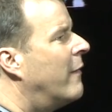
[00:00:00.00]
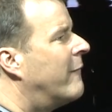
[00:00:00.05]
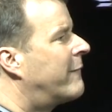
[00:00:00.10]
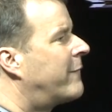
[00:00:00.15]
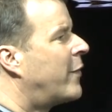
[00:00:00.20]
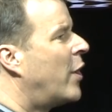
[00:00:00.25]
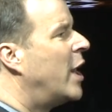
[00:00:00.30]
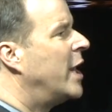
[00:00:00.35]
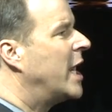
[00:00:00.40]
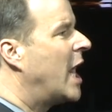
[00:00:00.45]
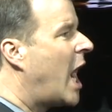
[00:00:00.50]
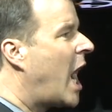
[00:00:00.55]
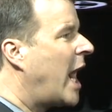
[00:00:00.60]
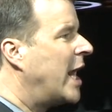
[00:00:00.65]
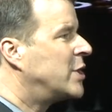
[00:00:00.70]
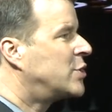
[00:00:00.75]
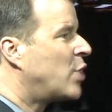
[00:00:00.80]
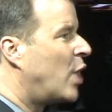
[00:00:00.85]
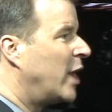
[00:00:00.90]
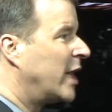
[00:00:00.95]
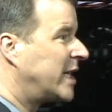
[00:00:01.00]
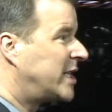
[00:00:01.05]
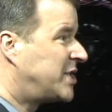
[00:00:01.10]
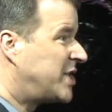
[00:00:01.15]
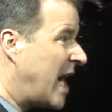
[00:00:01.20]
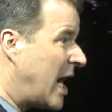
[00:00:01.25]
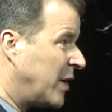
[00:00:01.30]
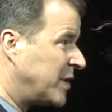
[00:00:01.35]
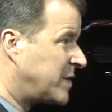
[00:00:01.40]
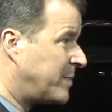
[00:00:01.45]
front hydraulic
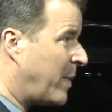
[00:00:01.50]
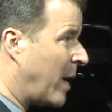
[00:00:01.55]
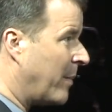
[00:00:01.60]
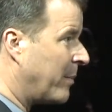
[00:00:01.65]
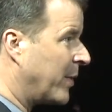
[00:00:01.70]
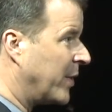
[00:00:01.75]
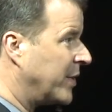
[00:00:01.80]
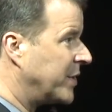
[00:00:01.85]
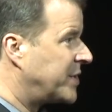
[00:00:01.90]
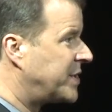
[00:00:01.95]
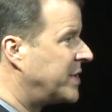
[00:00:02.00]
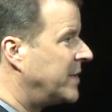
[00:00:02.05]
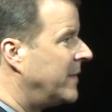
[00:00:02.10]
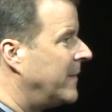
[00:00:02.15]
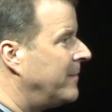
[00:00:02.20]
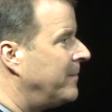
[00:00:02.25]
jounce bumpers,